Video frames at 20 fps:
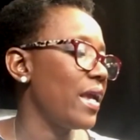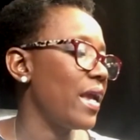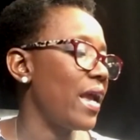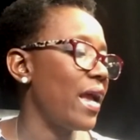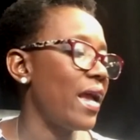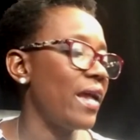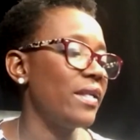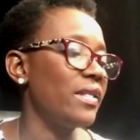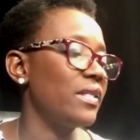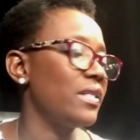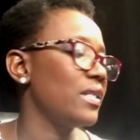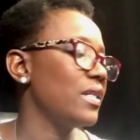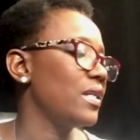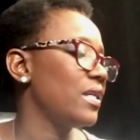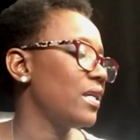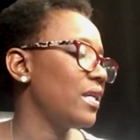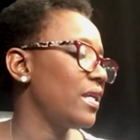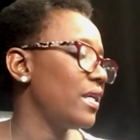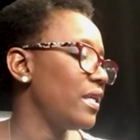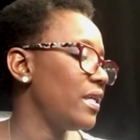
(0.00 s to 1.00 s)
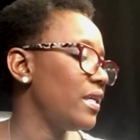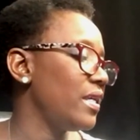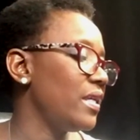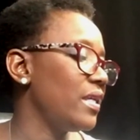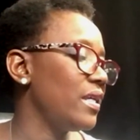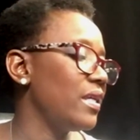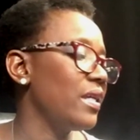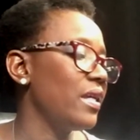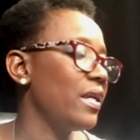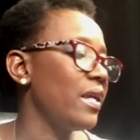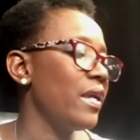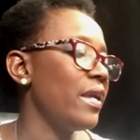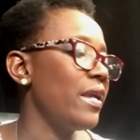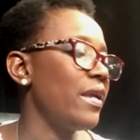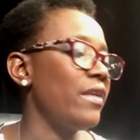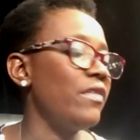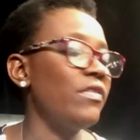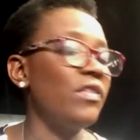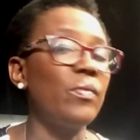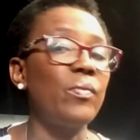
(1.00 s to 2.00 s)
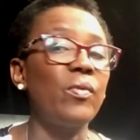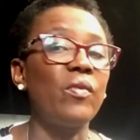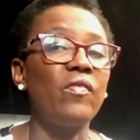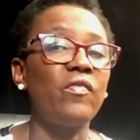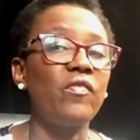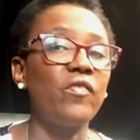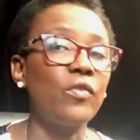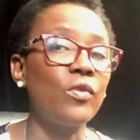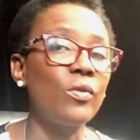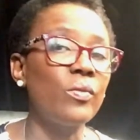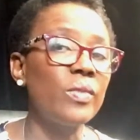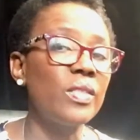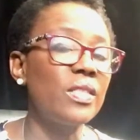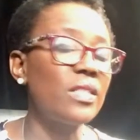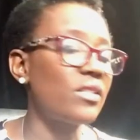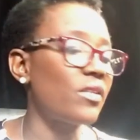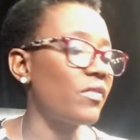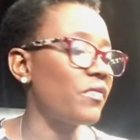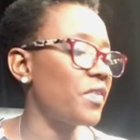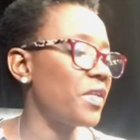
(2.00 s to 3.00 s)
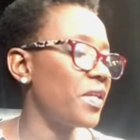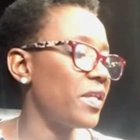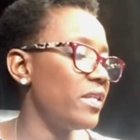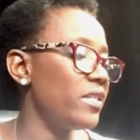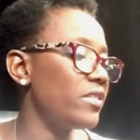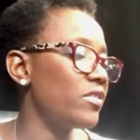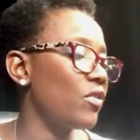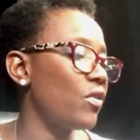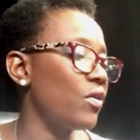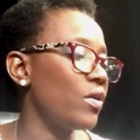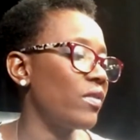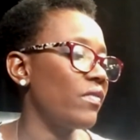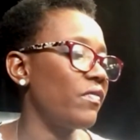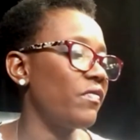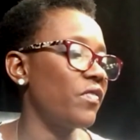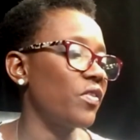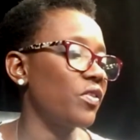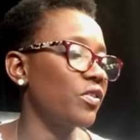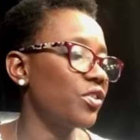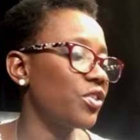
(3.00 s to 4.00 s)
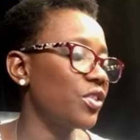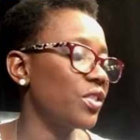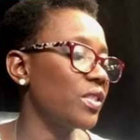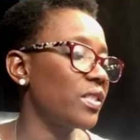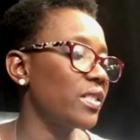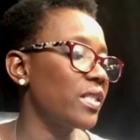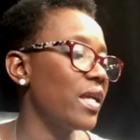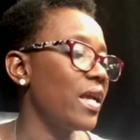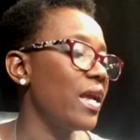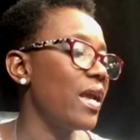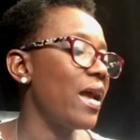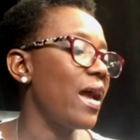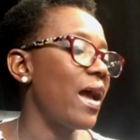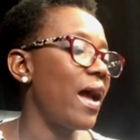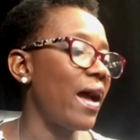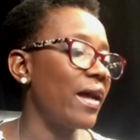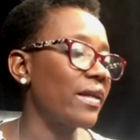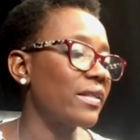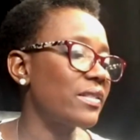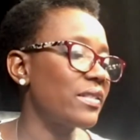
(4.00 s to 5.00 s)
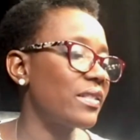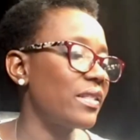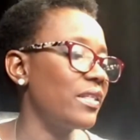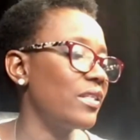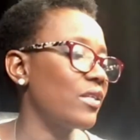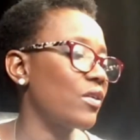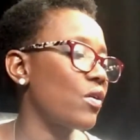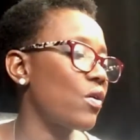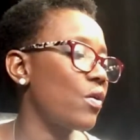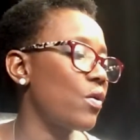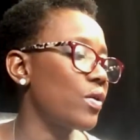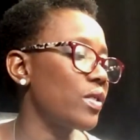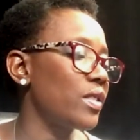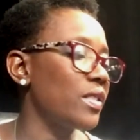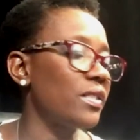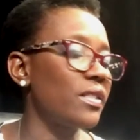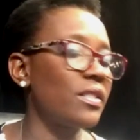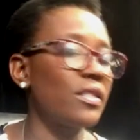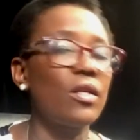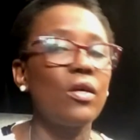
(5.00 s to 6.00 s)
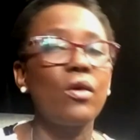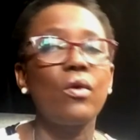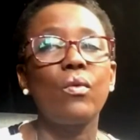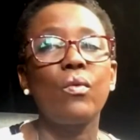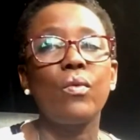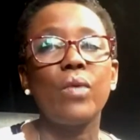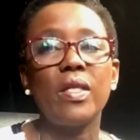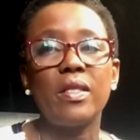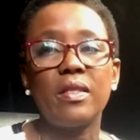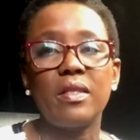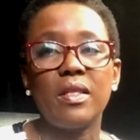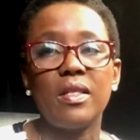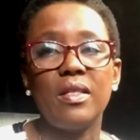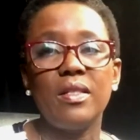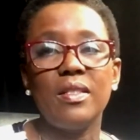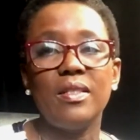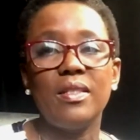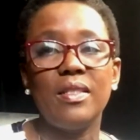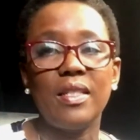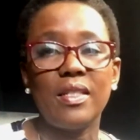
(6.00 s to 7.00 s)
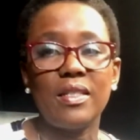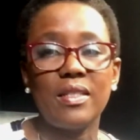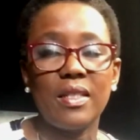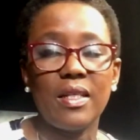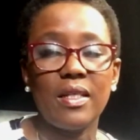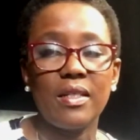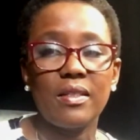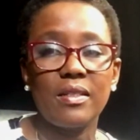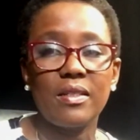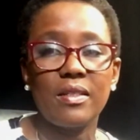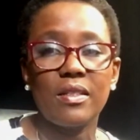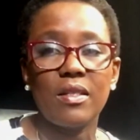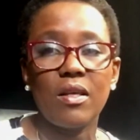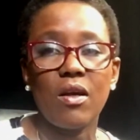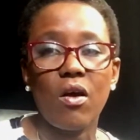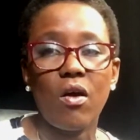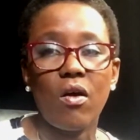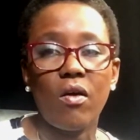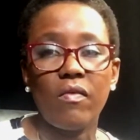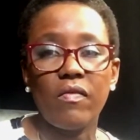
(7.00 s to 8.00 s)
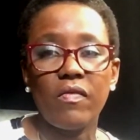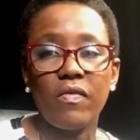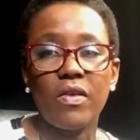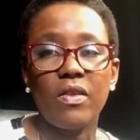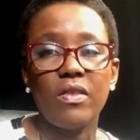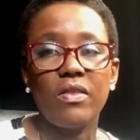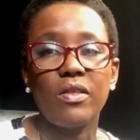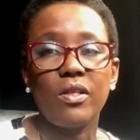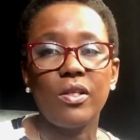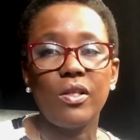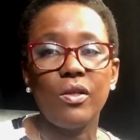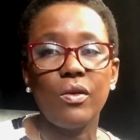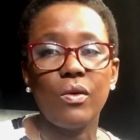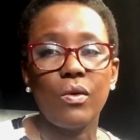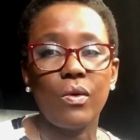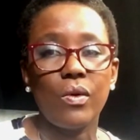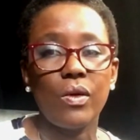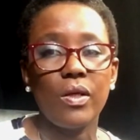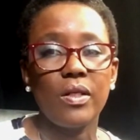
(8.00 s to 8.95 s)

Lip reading: And E. In the performance of his or her functions, acts in accordance with the dictates of the law.